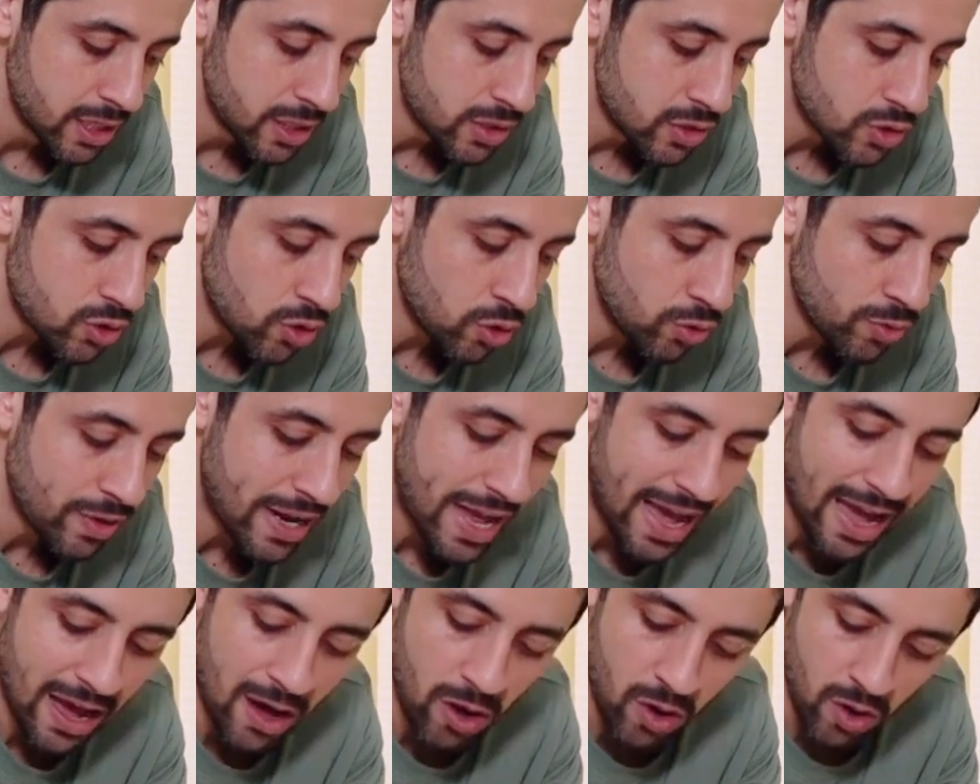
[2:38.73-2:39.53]
So
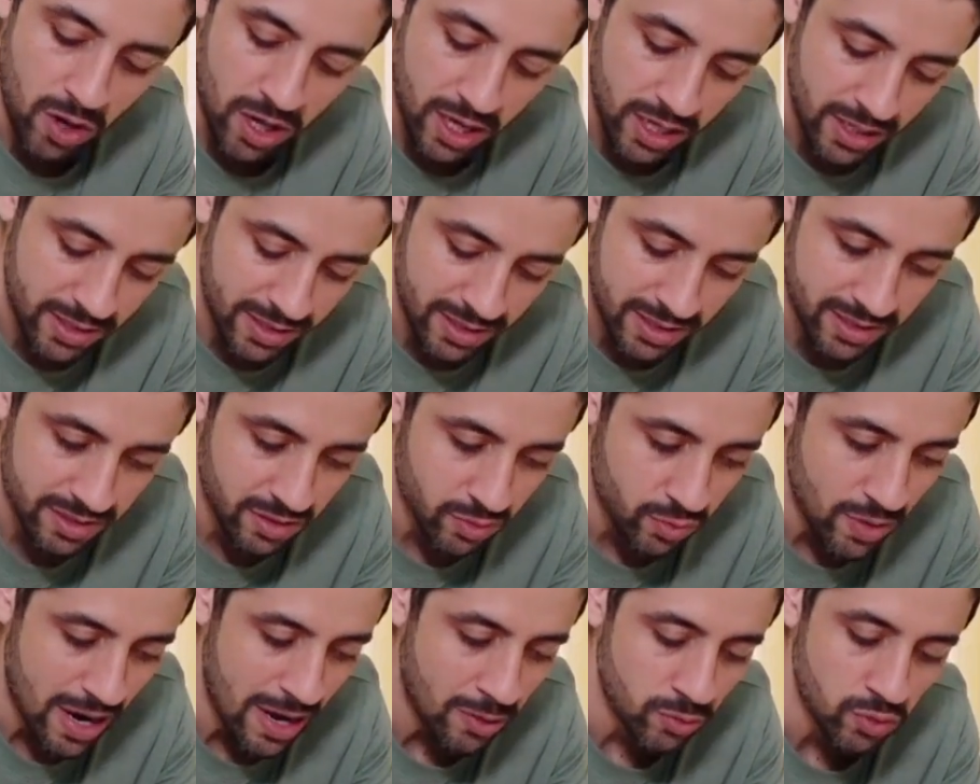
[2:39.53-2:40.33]
now this is
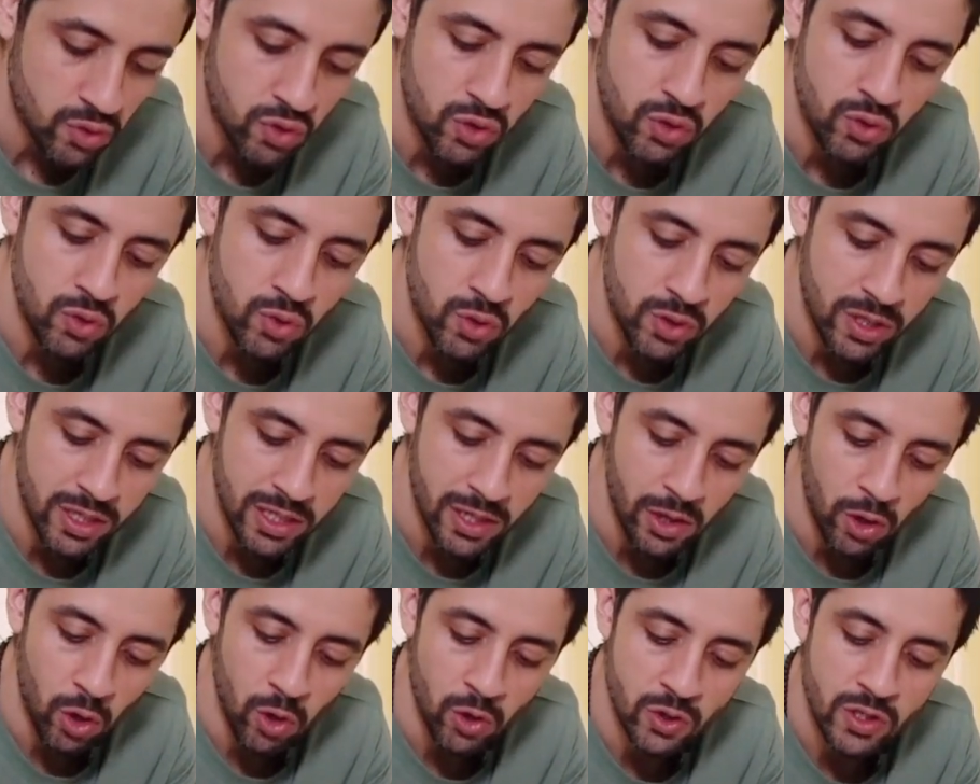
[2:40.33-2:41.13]
around 2
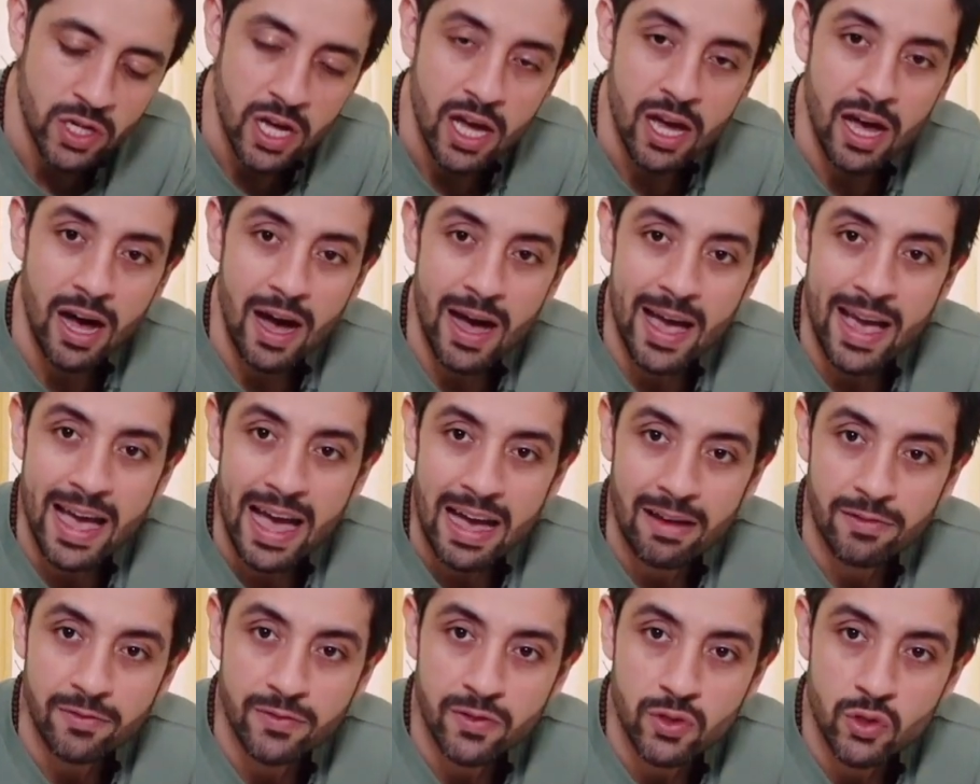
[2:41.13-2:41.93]
kilos. I
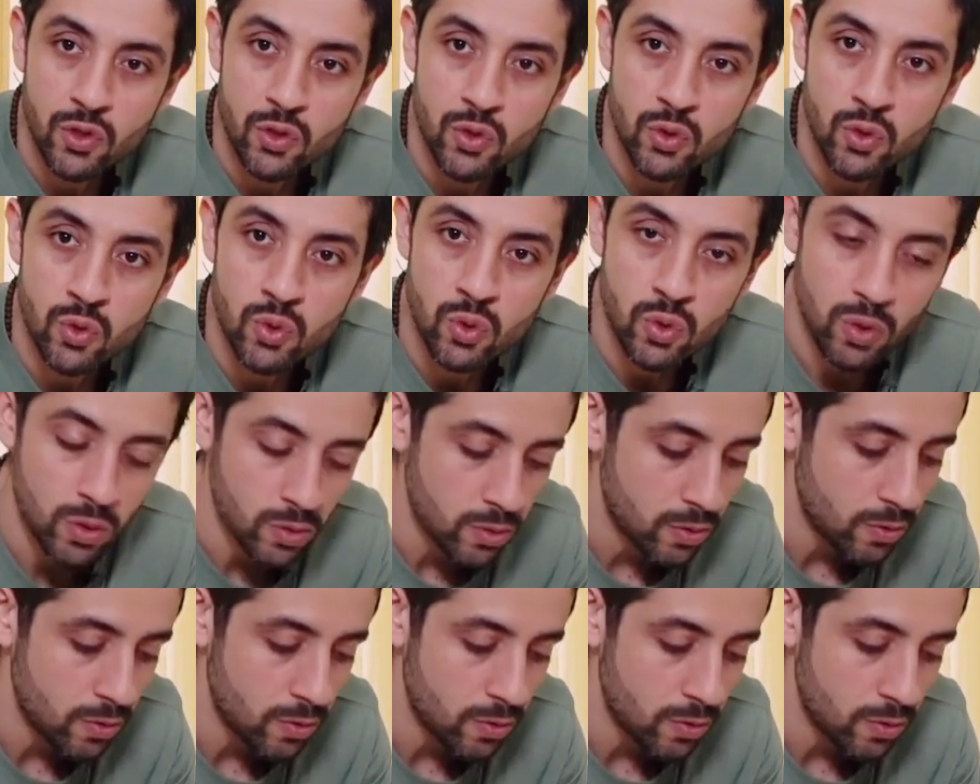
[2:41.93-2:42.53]
have 2